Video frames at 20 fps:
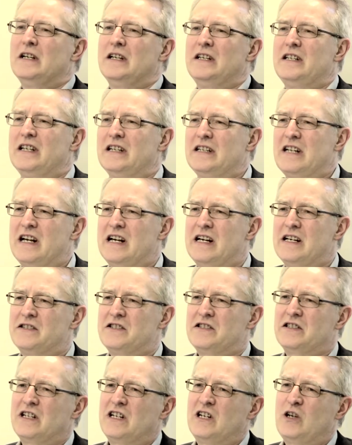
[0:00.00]
that
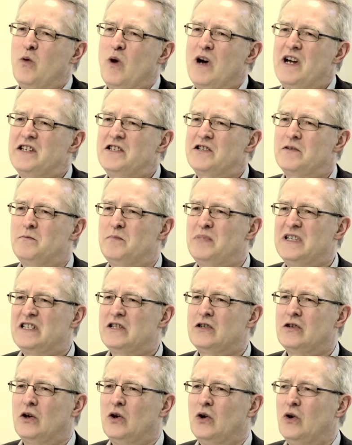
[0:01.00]
has quite a
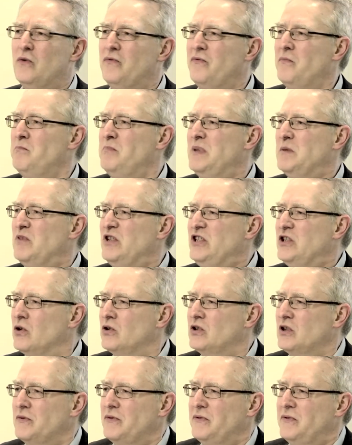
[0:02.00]
bit of
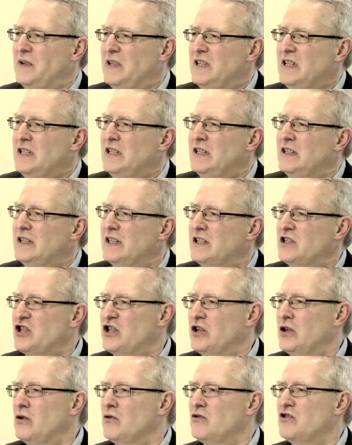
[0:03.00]
bibliography that
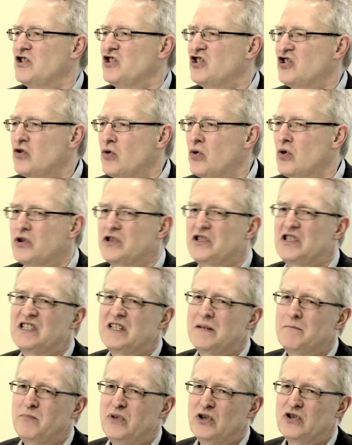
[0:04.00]
shows sources
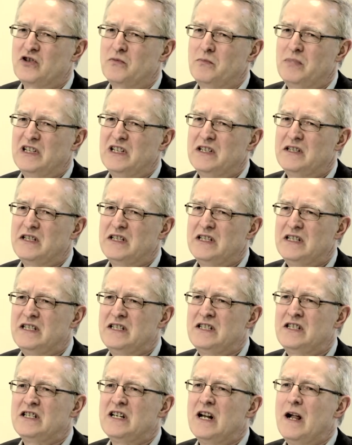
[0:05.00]
and
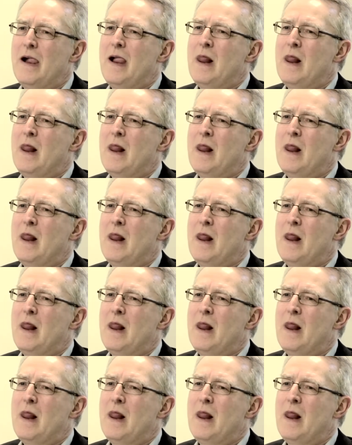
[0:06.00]
possibilities.